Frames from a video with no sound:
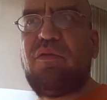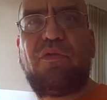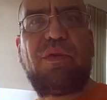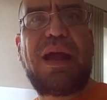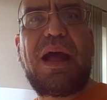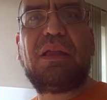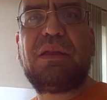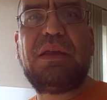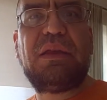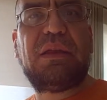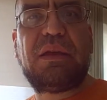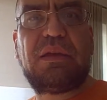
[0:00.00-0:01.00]
of
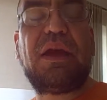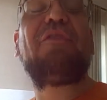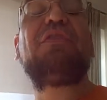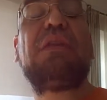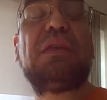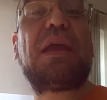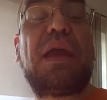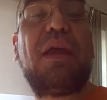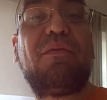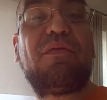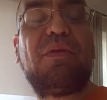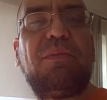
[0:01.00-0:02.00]
reality, like everything that
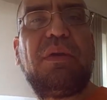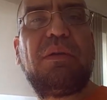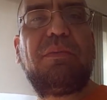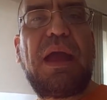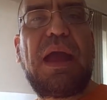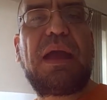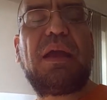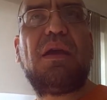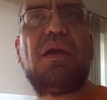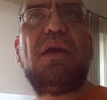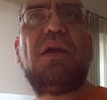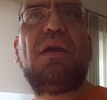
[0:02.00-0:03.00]
came from the Big Bang,
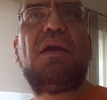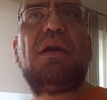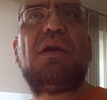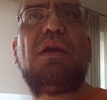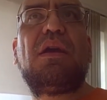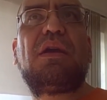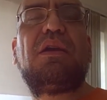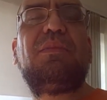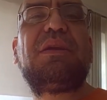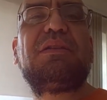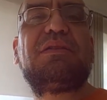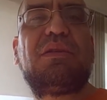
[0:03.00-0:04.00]

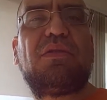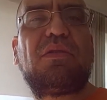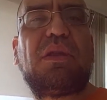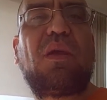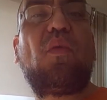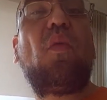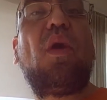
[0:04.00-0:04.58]
could be considered like